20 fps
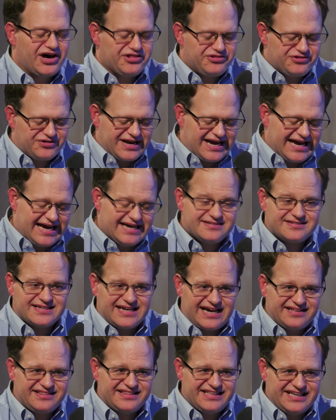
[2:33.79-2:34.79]
other guys
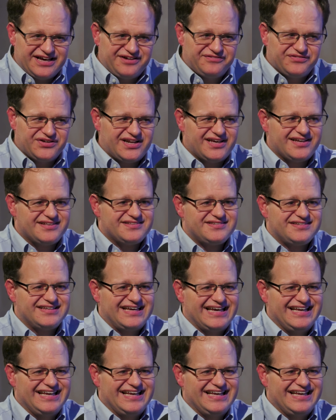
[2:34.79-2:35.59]
got the evidence.